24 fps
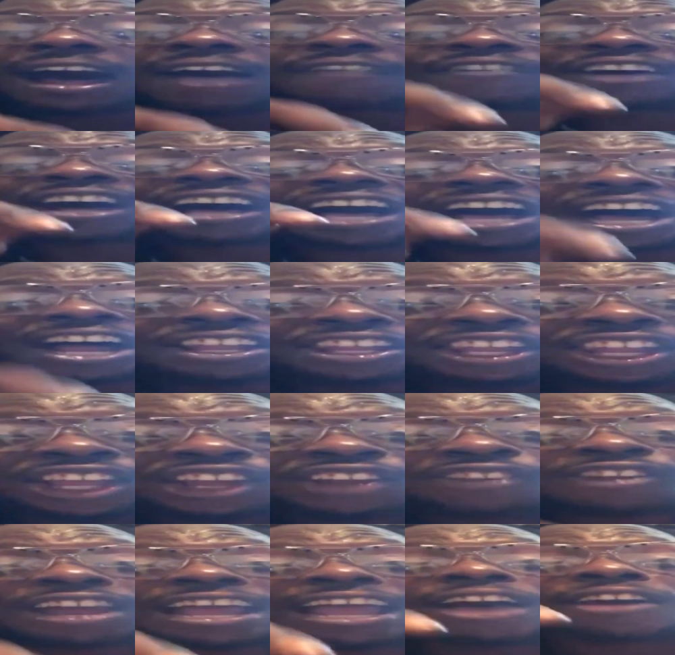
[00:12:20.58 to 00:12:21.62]
of an
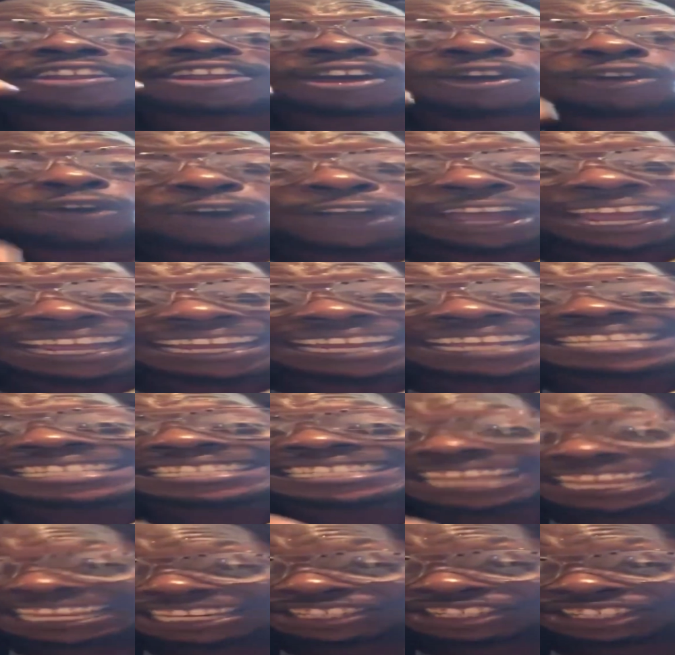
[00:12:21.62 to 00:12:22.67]
underground
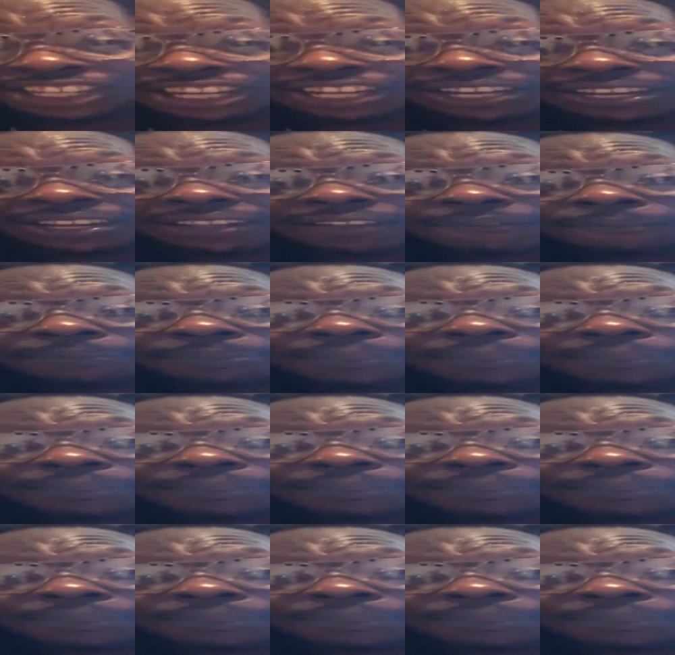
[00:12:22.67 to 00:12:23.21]
organization